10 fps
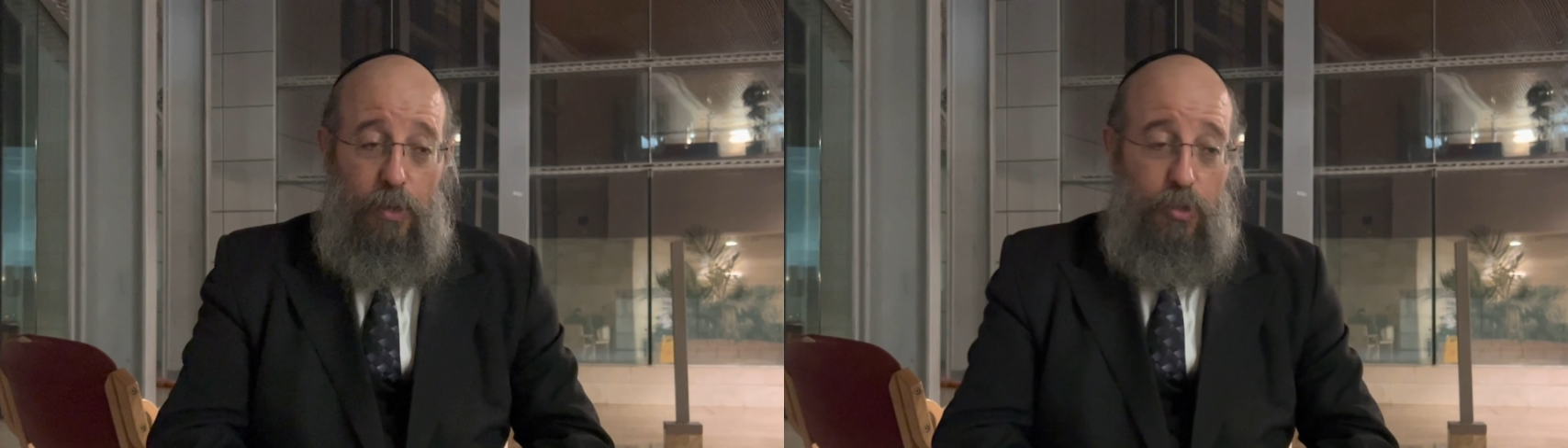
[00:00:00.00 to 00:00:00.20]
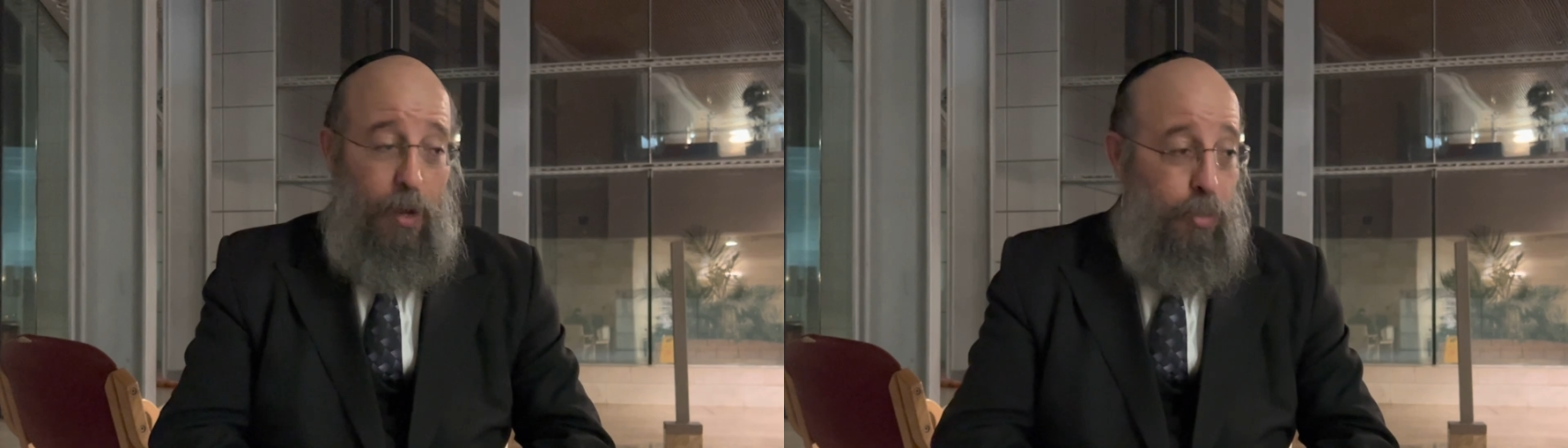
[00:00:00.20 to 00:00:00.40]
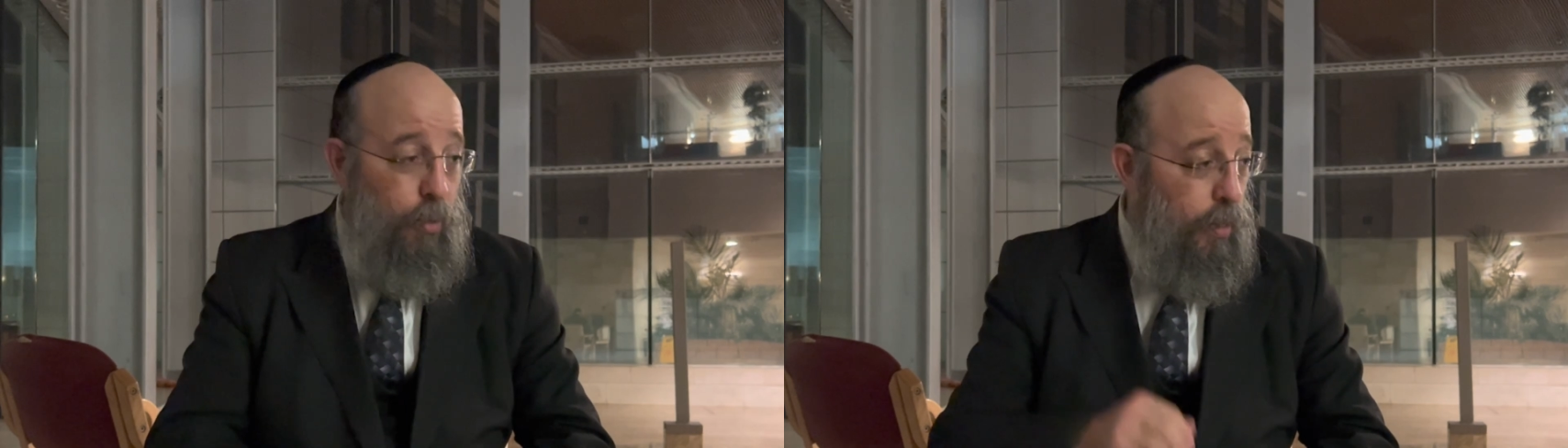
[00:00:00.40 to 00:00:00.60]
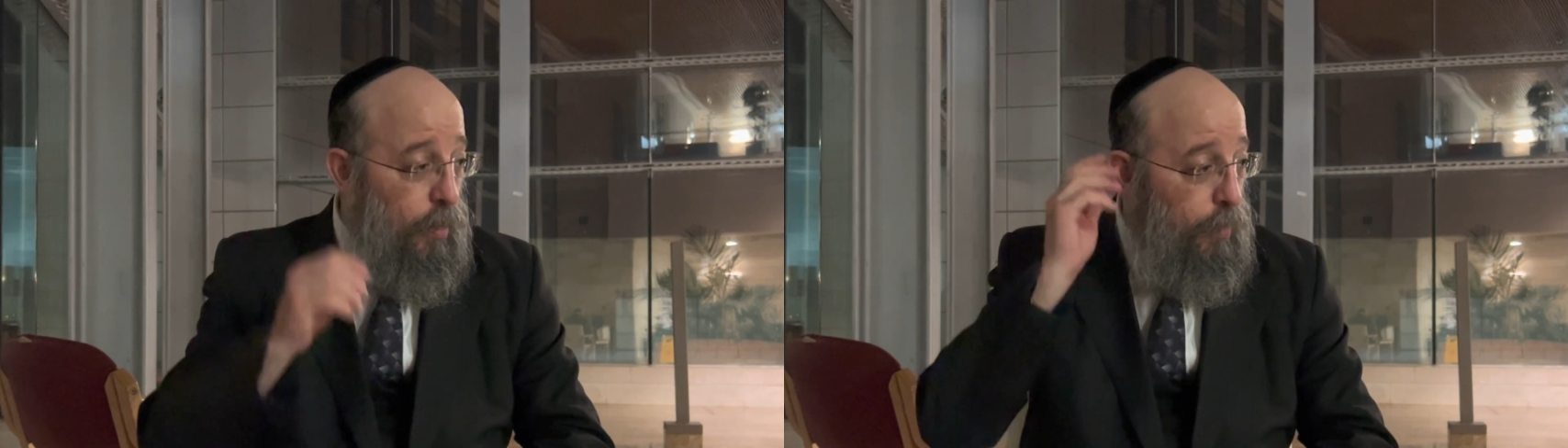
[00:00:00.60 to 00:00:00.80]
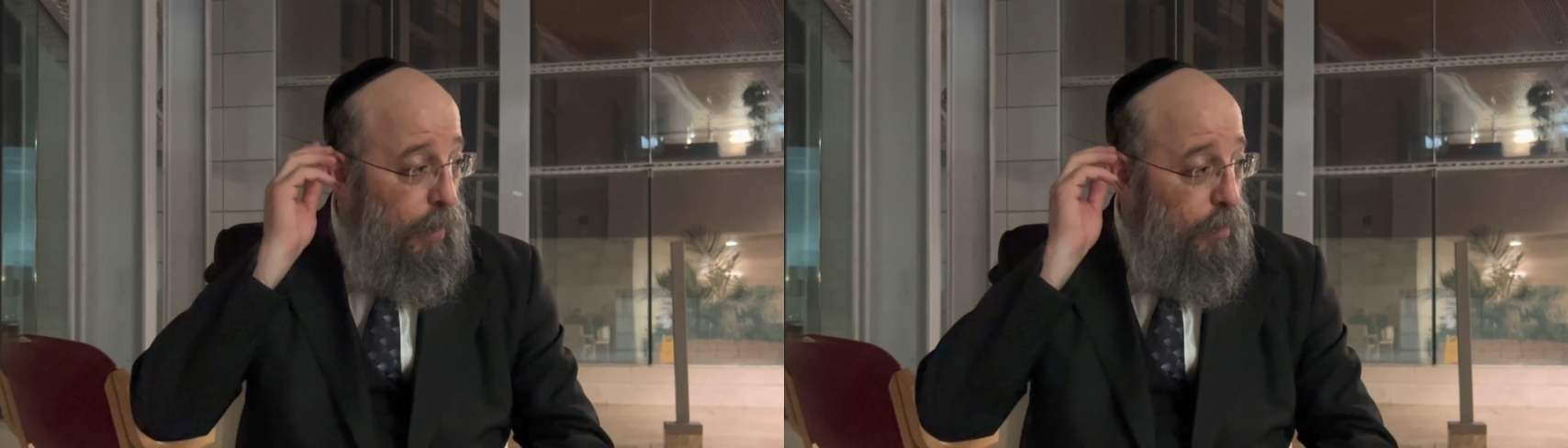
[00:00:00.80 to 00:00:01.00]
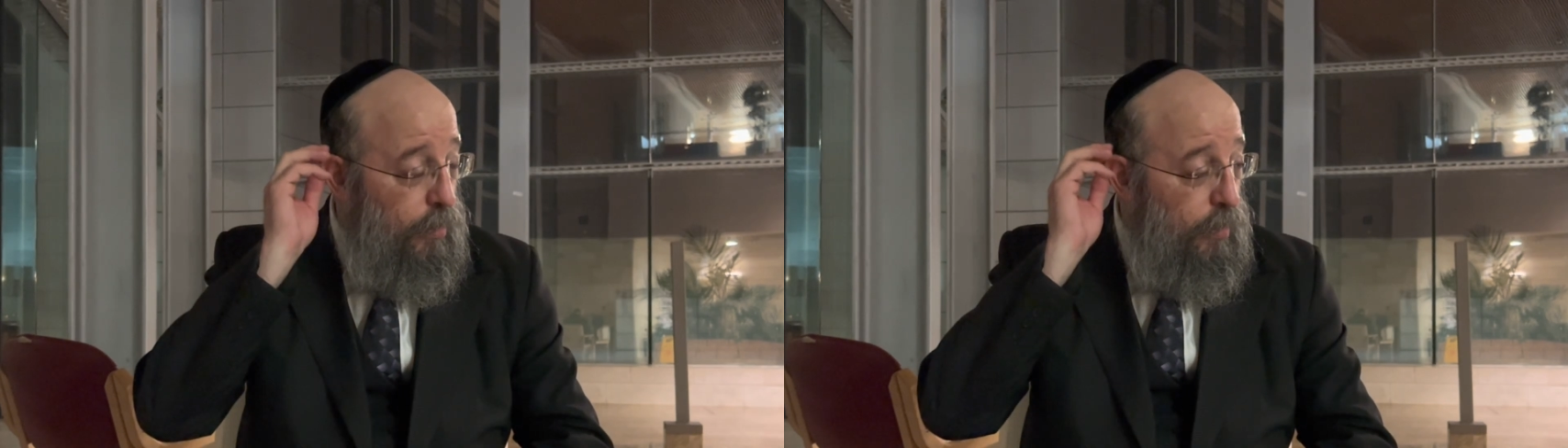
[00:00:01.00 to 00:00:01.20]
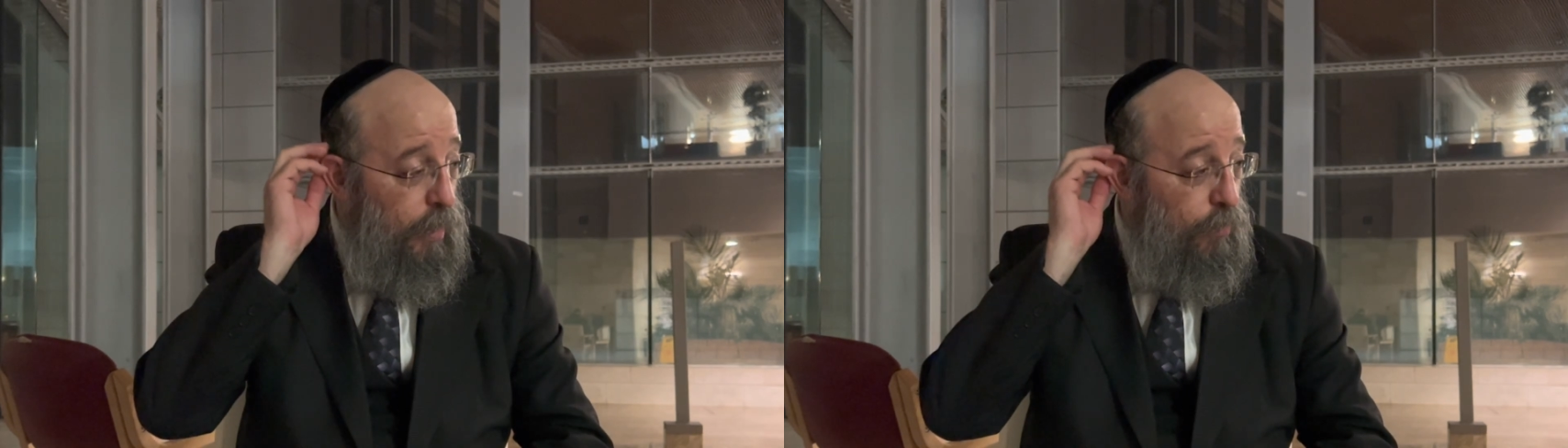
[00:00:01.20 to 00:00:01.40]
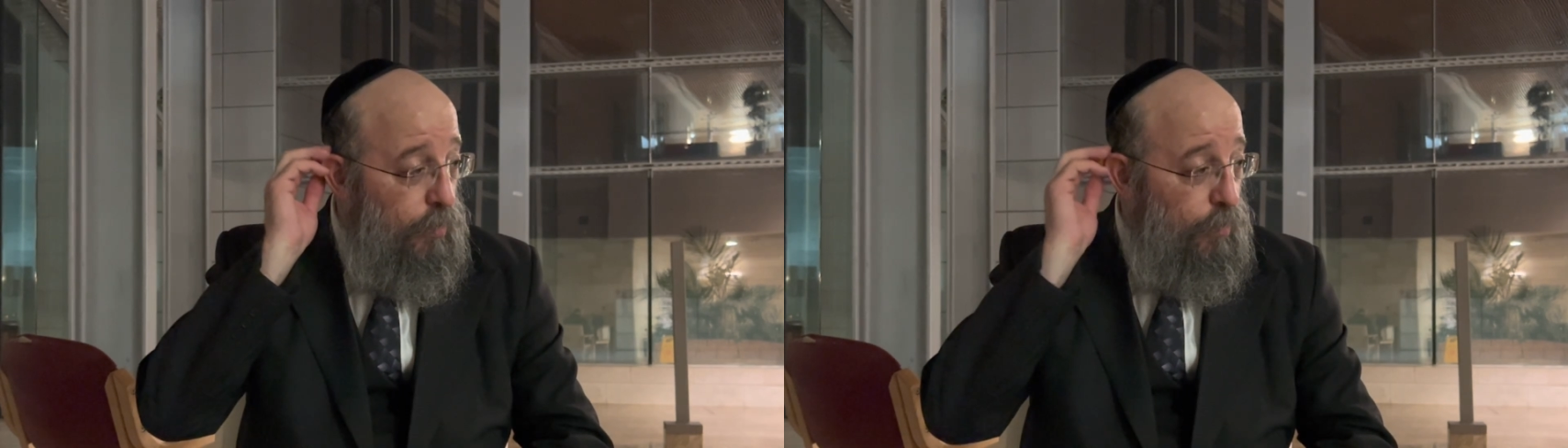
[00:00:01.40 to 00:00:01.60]
So I thought about it, and I
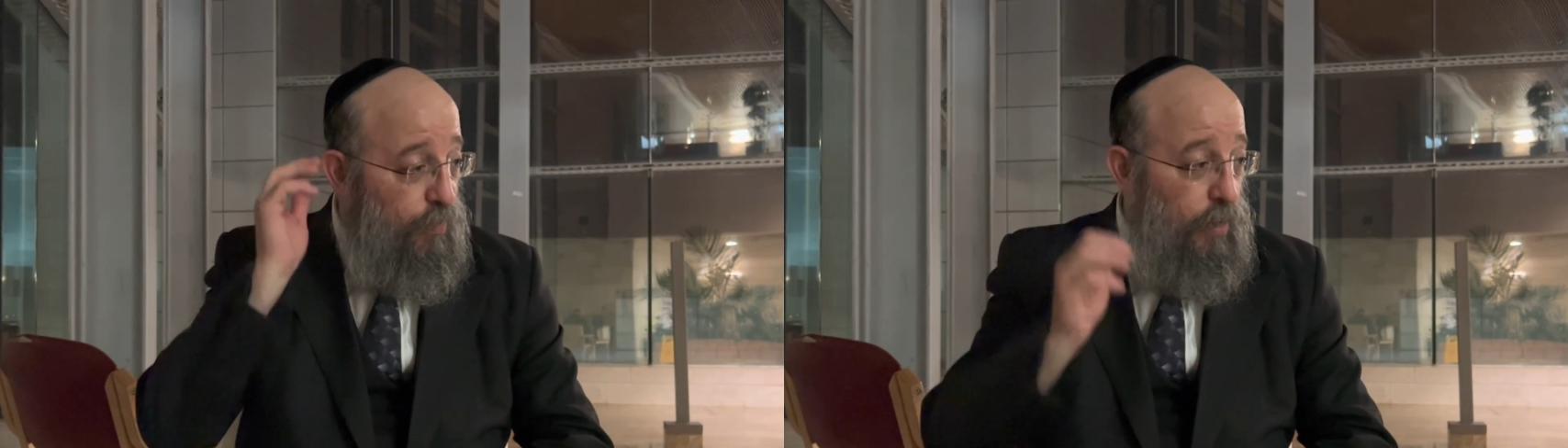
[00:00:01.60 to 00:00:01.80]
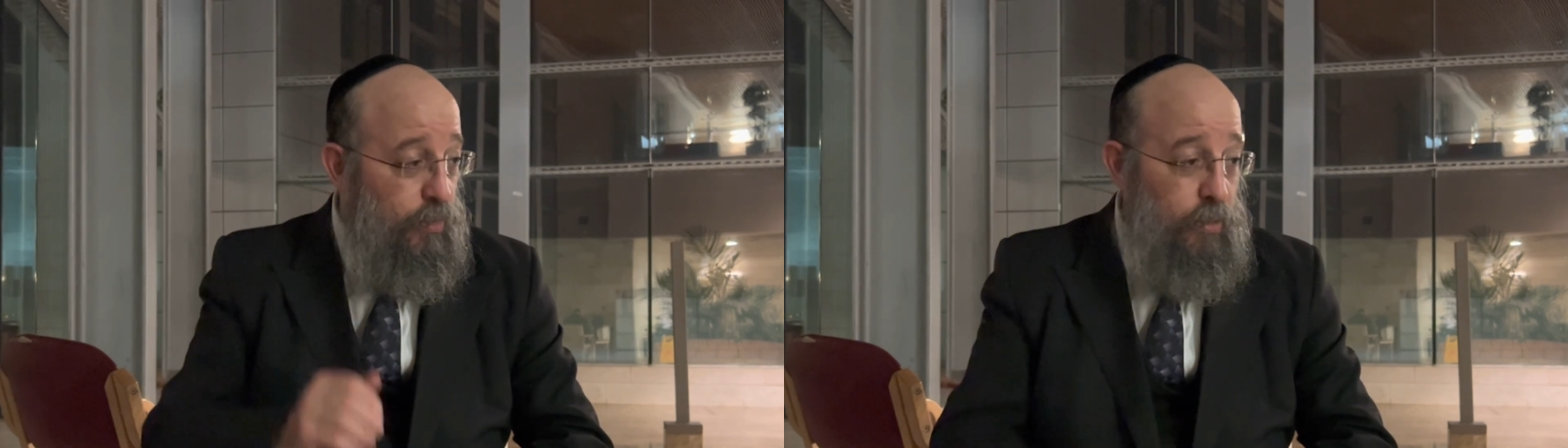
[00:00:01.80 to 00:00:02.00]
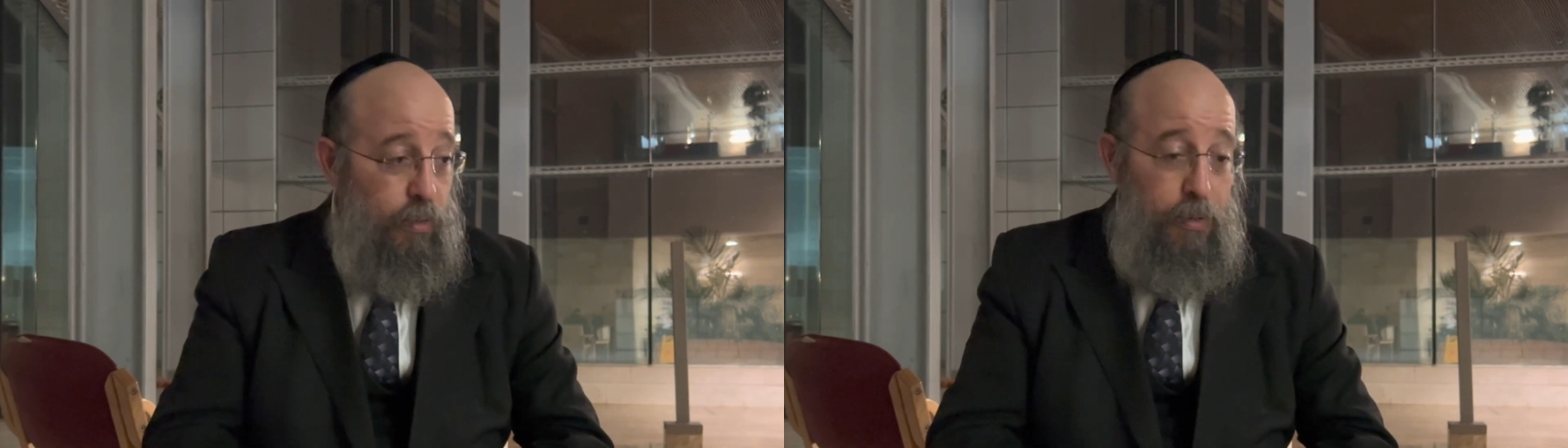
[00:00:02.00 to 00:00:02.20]
really felt,